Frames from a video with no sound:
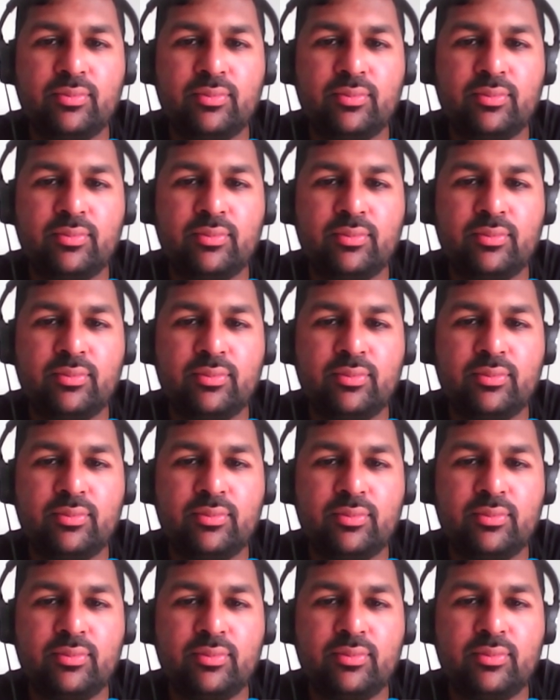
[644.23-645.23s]

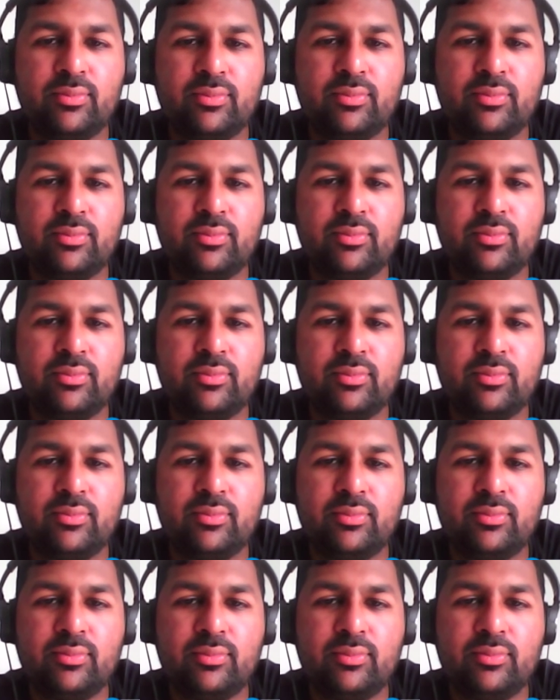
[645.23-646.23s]

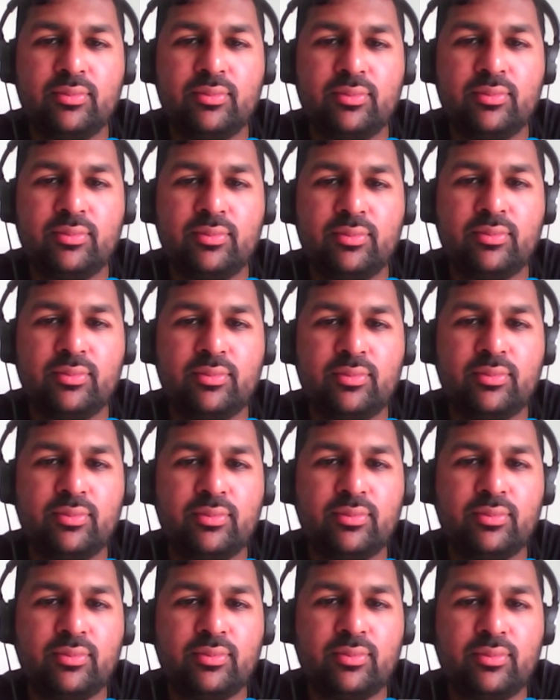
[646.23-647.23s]

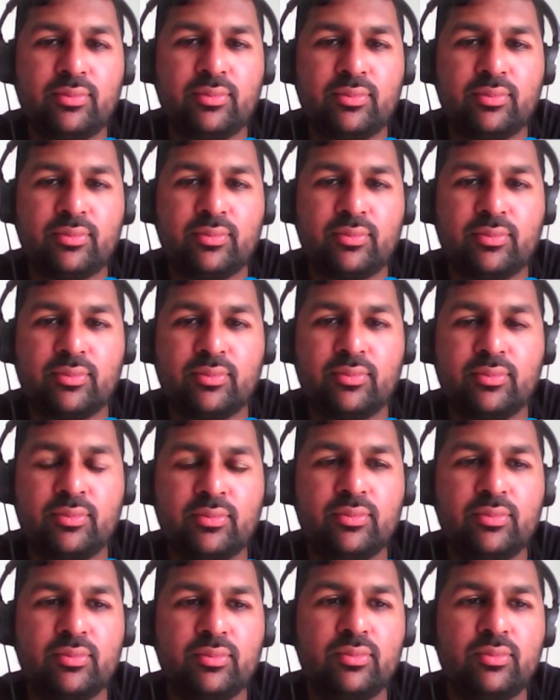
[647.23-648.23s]

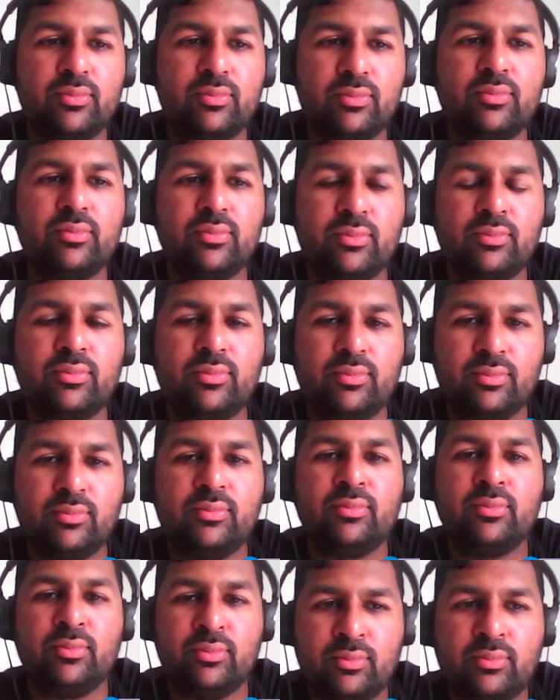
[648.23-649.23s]

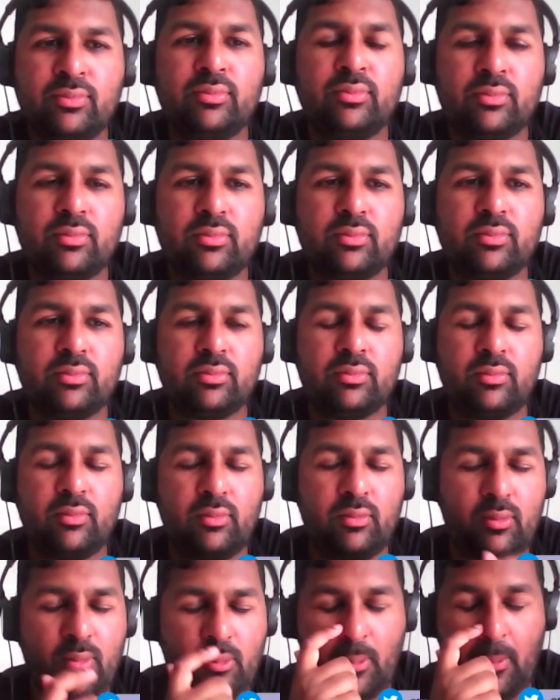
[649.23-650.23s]

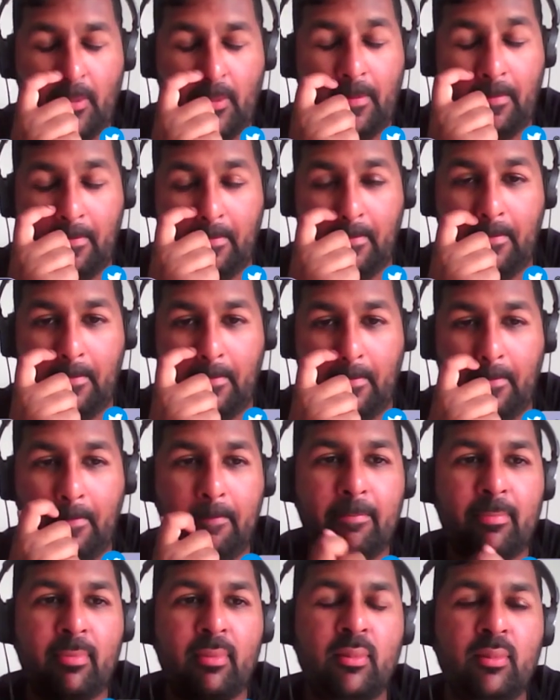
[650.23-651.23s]

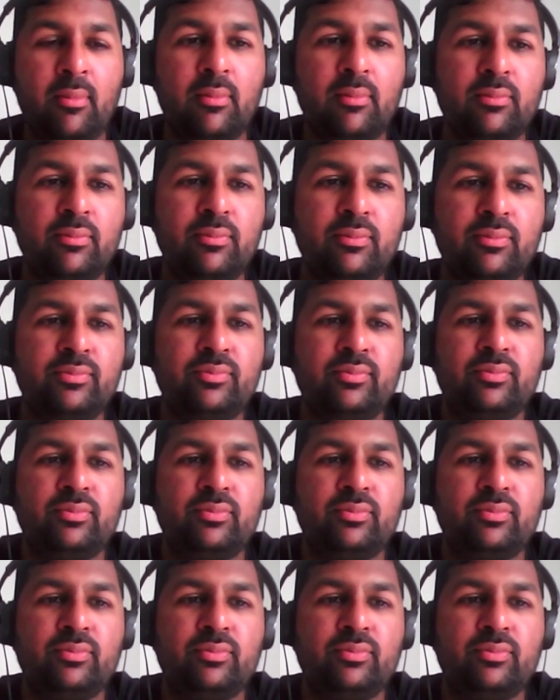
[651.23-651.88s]
This person isn't speaking.